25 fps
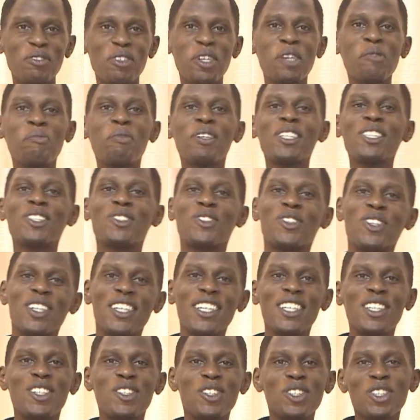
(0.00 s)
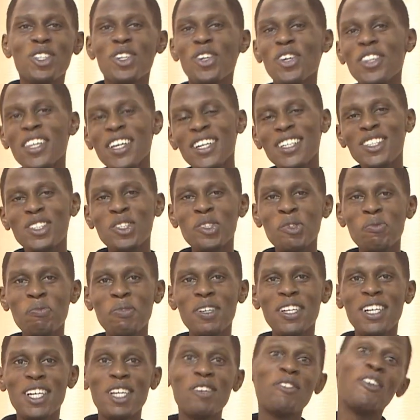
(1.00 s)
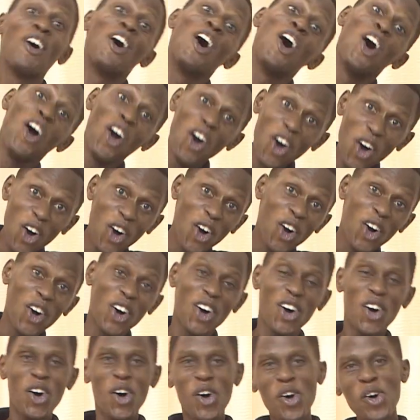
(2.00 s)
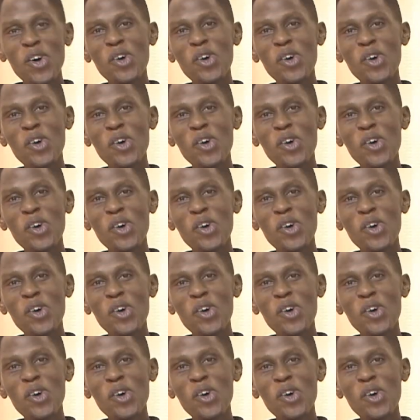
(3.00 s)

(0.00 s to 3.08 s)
very best way to show that you believe. Obedience.